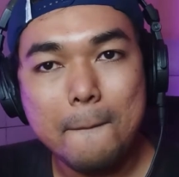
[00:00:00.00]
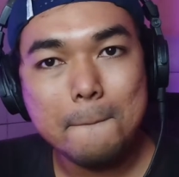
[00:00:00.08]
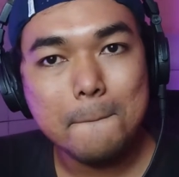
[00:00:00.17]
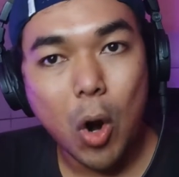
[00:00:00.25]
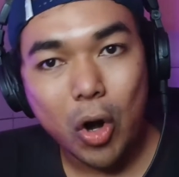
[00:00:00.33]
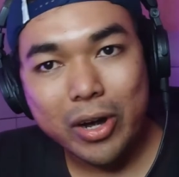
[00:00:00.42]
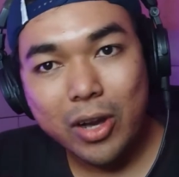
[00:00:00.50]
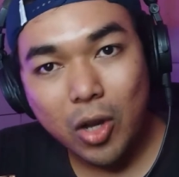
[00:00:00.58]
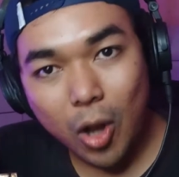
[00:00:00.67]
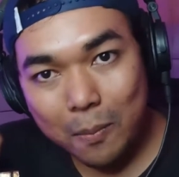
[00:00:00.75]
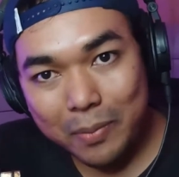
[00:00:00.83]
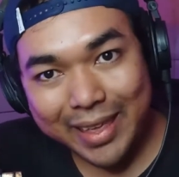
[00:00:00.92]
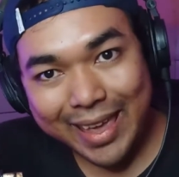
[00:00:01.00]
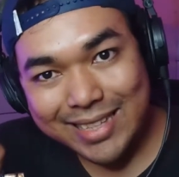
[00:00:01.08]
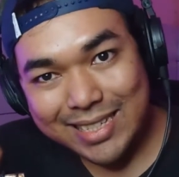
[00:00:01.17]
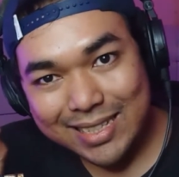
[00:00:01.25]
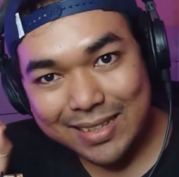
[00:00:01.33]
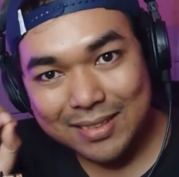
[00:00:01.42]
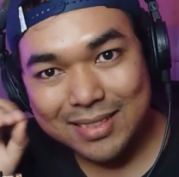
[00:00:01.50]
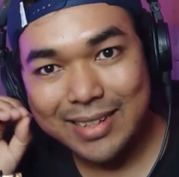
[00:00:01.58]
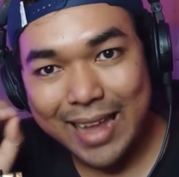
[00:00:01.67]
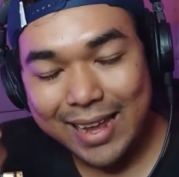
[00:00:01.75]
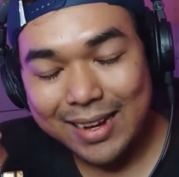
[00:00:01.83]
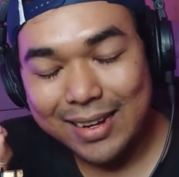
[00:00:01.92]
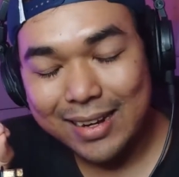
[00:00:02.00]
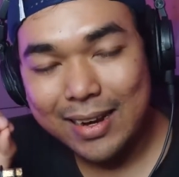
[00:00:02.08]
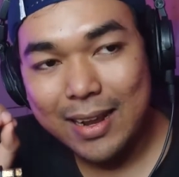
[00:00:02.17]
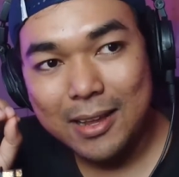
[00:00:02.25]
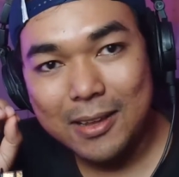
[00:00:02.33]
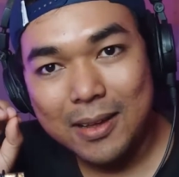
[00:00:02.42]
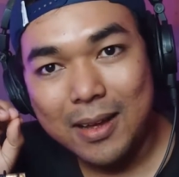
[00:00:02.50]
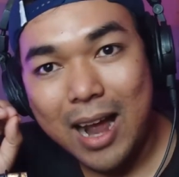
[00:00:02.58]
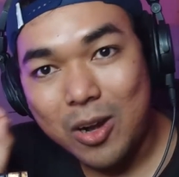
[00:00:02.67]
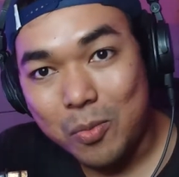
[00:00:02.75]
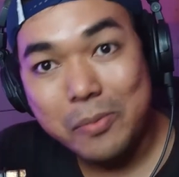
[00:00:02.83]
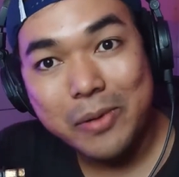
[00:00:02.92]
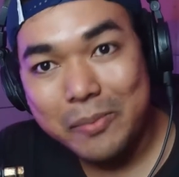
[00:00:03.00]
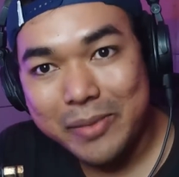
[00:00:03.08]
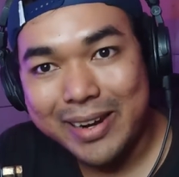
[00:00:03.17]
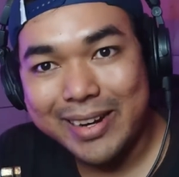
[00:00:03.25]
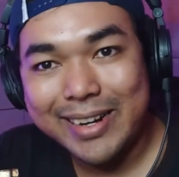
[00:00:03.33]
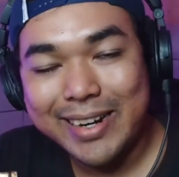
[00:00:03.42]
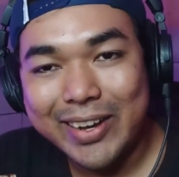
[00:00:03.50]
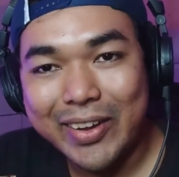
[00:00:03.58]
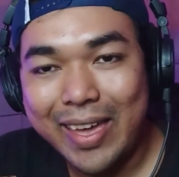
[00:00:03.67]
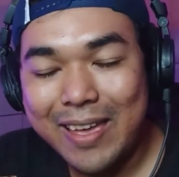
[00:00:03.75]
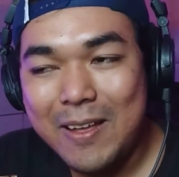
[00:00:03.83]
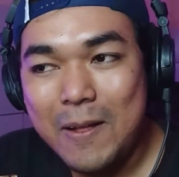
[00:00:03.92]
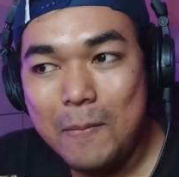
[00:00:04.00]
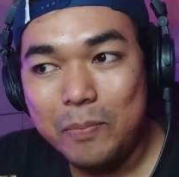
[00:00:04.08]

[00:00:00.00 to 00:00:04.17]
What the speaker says: more complicated than Adobe Premiere, okay?